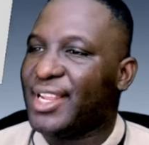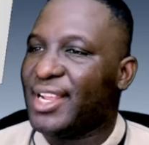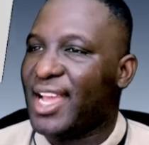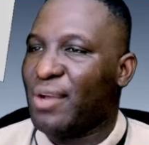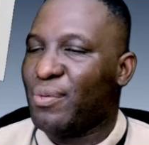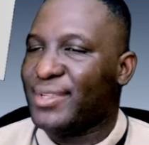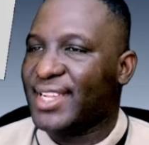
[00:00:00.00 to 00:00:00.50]
And
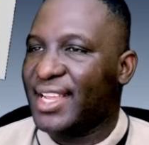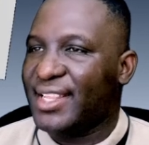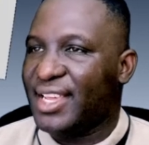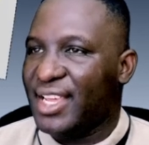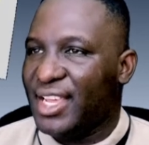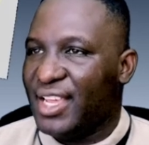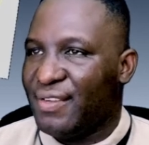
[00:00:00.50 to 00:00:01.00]
like we said,
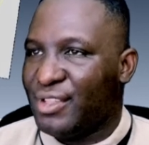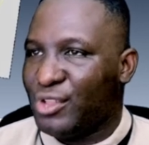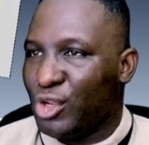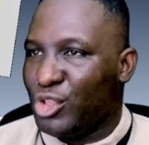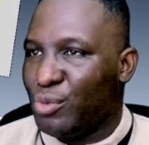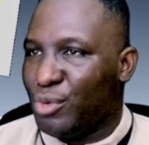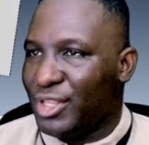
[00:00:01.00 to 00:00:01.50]
if it's
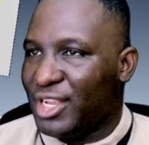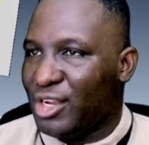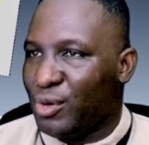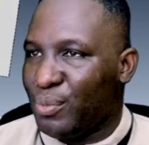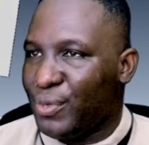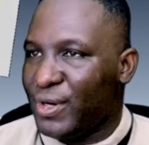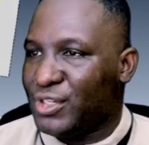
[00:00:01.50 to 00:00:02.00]
going to be under
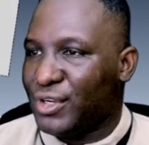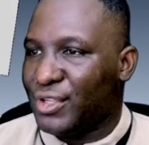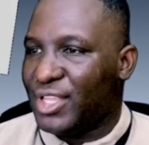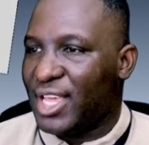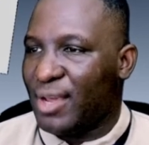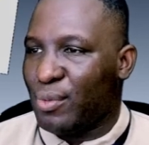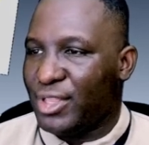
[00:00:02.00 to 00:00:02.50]
compression
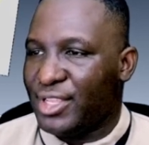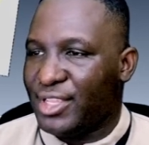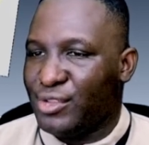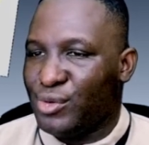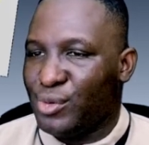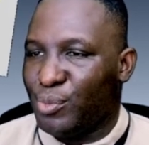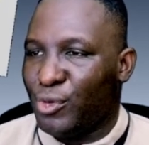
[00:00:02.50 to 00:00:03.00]
here with
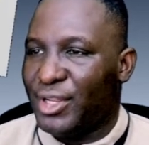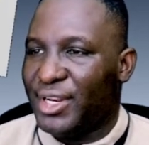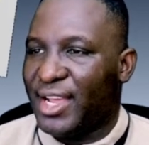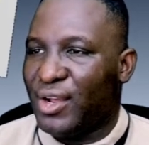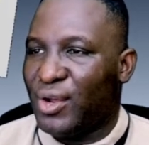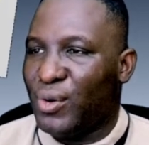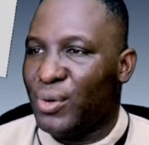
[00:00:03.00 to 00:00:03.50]
this 2-point
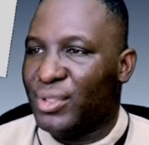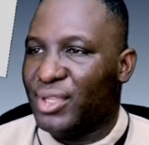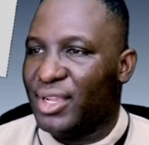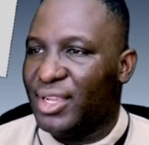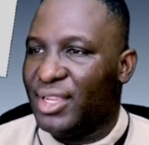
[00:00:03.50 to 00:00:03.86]
anchored,